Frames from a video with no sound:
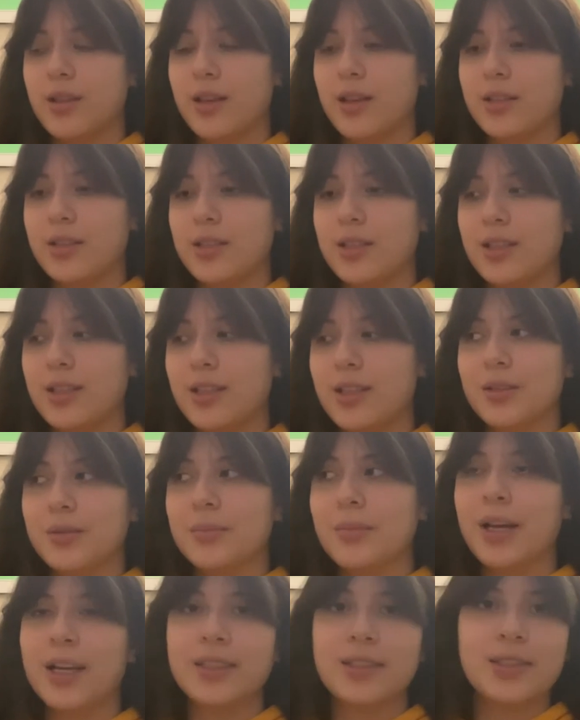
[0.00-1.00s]
And
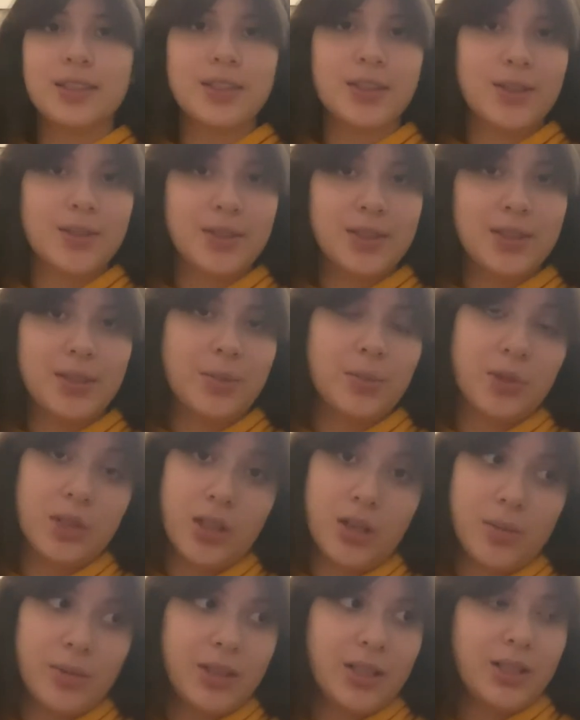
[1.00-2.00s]
Mexico is a
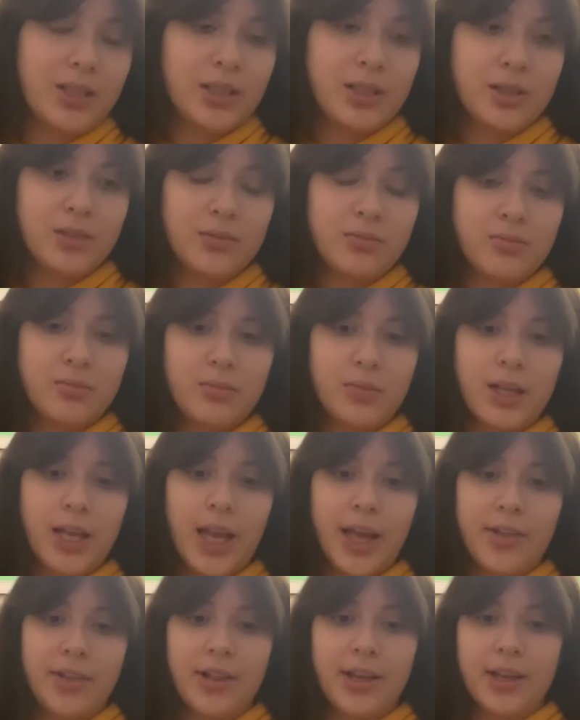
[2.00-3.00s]
predominantly
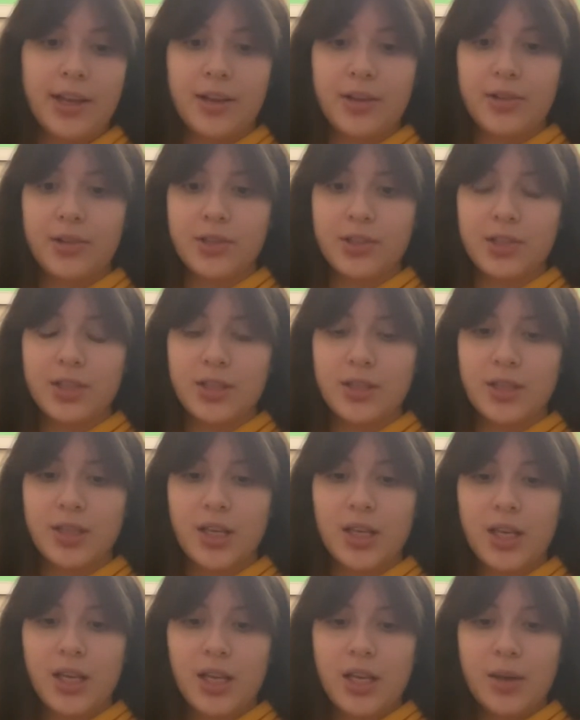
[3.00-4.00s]
Catholic and Christian
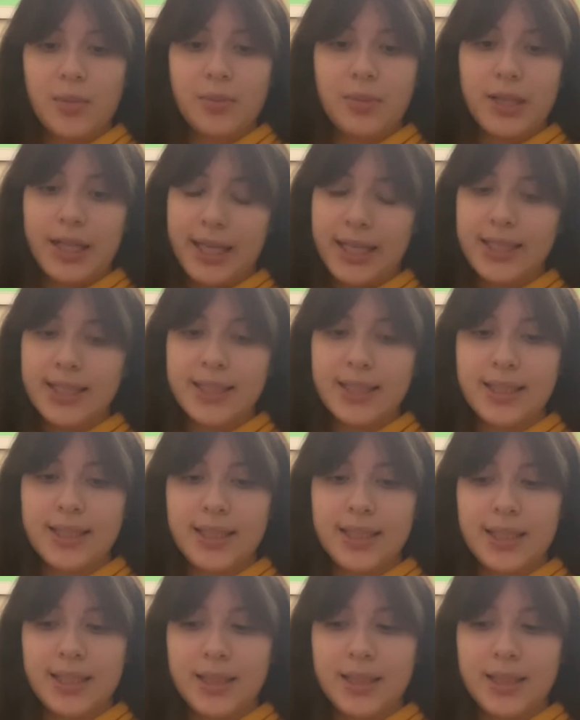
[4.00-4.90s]
place,